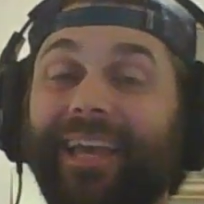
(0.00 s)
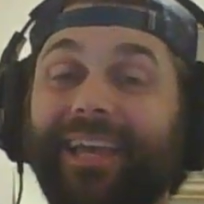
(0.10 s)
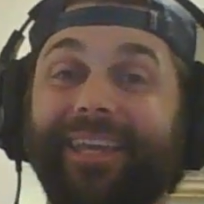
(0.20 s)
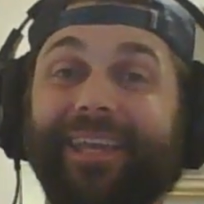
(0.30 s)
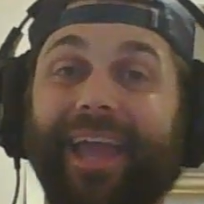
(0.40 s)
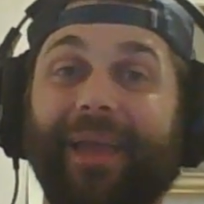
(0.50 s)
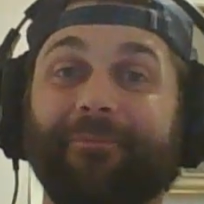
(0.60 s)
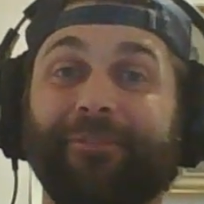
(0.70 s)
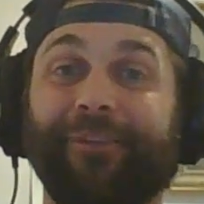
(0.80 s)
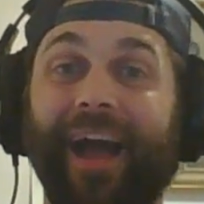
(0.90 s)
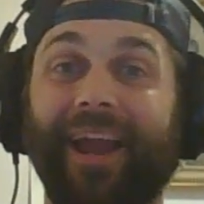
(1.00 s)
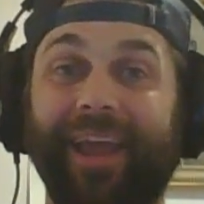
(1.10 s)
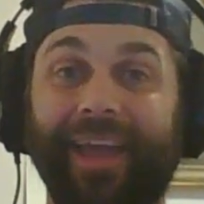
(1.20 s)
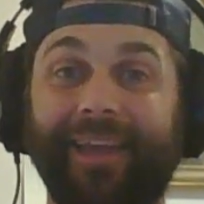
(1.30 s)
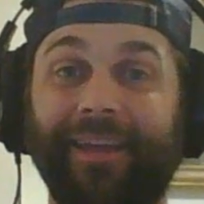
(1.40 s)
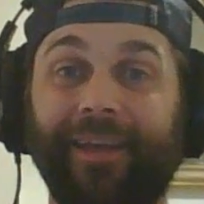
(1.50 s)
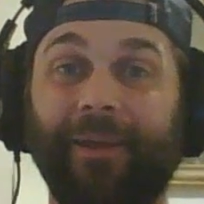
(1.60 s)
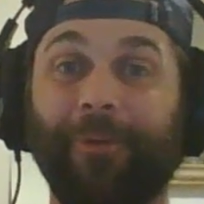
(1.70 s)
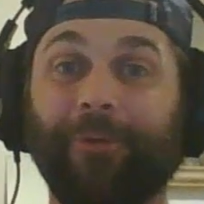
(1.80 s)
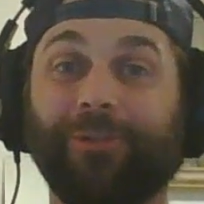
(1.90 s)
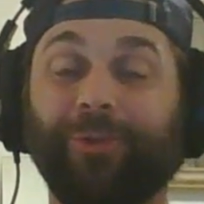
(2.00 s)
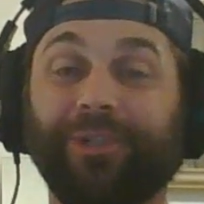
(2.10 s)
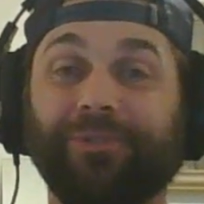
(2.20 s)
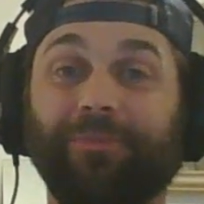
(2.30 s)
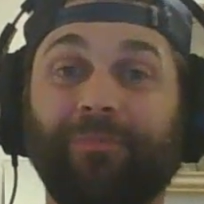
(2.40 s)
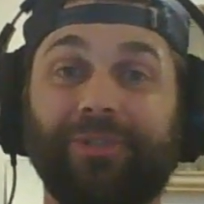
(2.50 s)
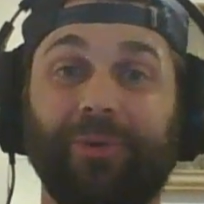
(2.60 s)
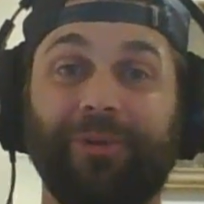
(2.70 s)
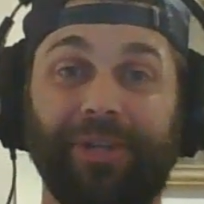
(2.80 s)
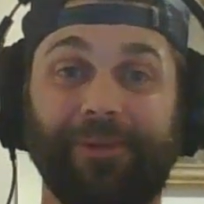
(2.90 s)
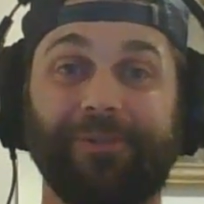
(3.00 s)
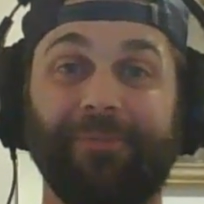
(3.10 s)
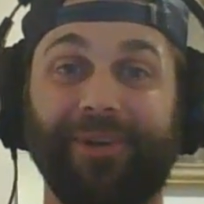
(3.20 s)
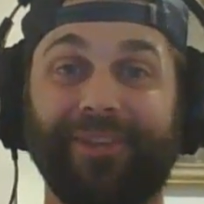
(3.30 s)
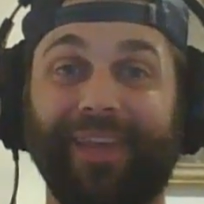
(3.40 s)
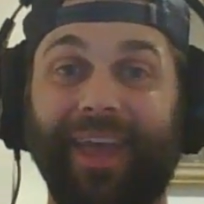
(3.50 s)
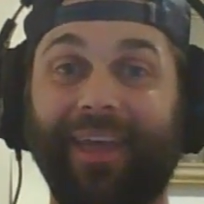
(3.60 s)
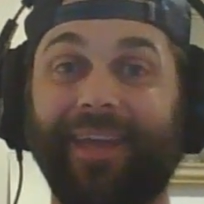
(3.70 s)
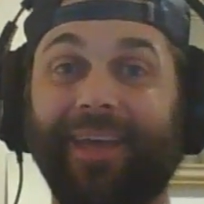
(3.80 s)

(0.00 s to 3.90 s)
He came Friday, which was Miss O'Neill's birthday.